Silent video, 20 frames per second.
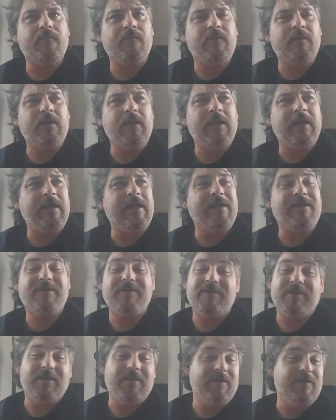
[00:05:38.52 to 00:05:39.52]

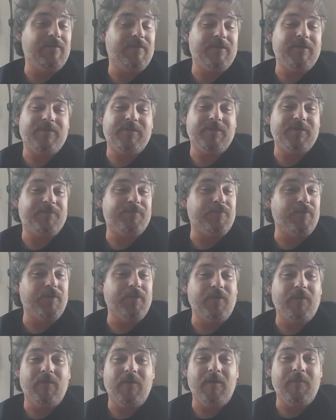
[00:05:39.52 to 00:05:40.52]
it's just
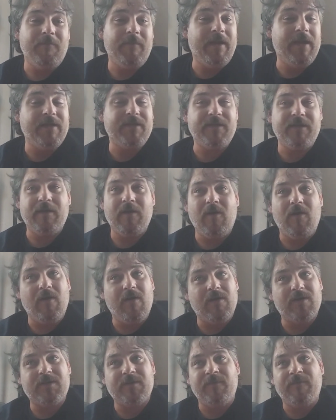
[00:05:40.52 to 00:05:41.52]
brutal, amazing,
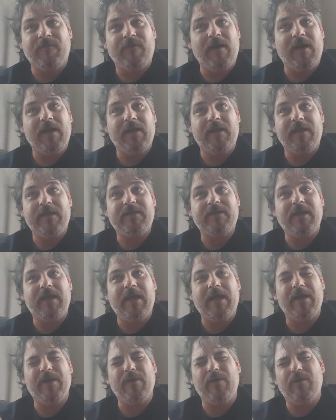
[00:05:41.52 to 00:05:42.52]
awesome violence,
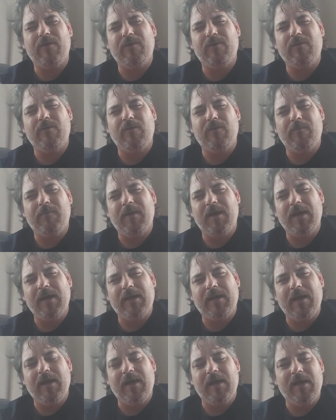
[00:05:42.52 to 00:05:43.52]
and oh my
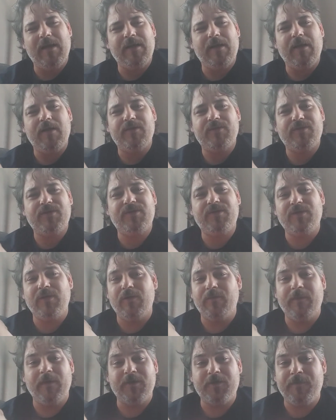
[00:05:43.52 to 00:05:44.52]
god,
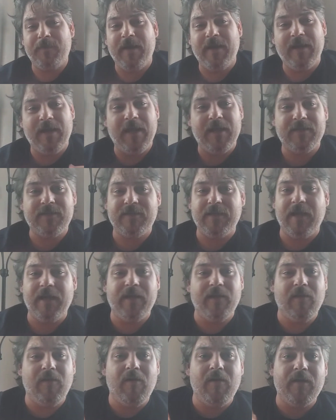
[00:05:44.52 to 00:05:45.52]
so much badass
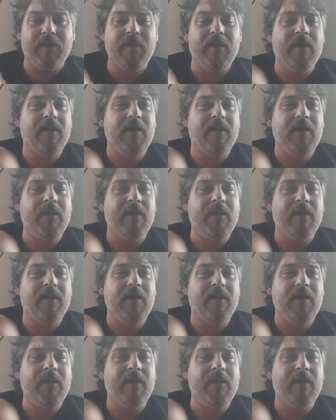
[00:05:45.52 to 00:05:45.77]
dialogue.